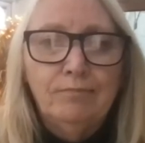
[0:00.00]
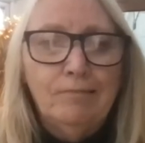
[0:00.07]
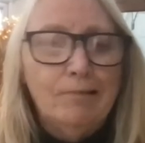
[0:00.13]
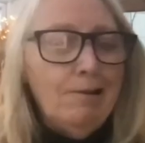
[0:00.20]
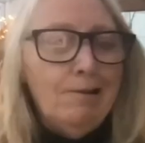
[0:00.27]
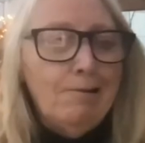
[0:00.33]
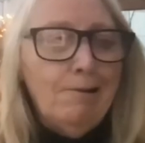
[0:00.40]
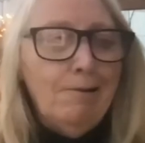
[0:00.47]

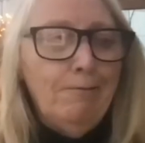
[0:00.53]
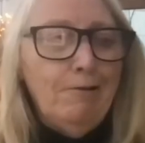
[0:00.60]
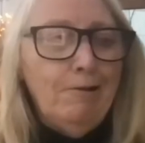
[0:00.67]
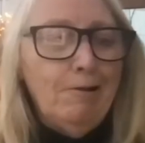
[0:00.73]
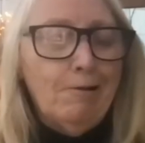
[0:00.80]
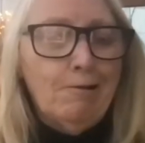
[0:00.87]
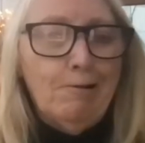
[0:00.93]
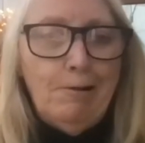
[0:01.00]
She's
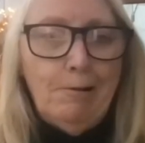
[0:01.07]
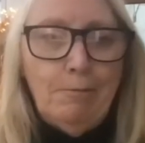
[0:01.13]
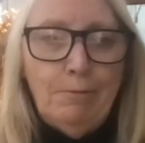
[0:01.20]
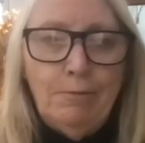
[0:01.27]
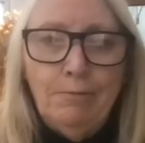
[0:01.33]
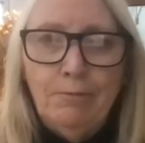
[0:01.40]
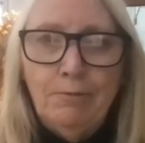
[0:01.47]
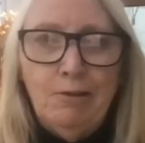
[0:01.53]
definitely asleep
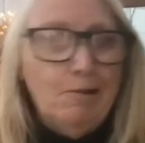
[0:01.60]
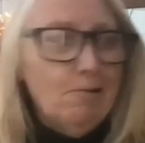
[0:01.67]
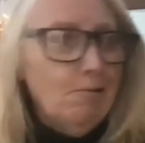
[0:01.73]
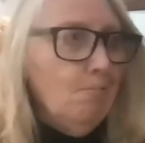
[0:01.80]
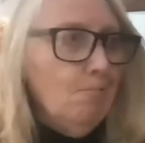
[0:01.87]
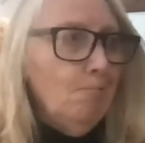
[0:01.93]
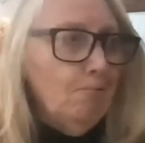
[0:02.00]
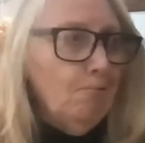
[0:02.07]
she's
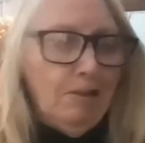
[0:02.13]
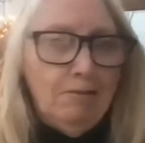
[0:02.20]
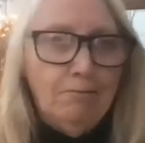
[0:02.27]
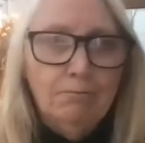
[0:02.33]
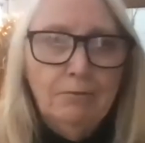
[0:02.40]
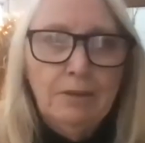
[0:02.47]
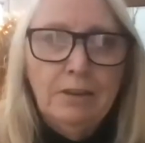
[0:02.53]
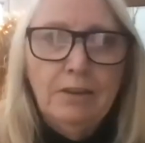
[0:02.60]
snoring
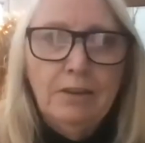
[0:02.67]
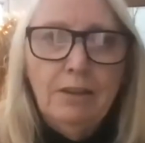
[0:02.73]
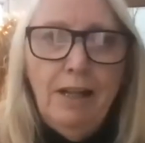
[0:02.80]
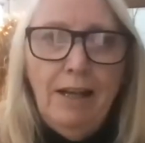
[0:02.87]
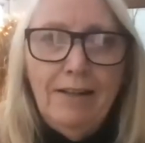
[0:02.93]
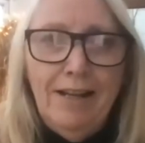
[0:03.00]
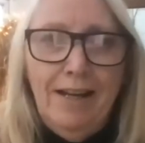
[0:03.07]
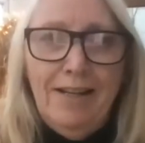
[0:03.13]

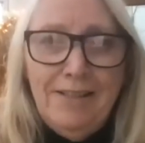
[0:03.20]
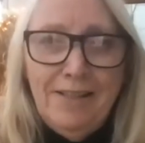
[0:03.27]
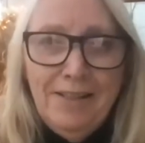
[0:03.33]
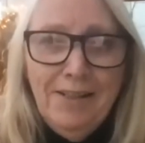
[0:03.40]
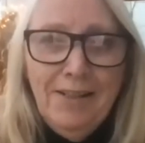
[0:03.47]
like this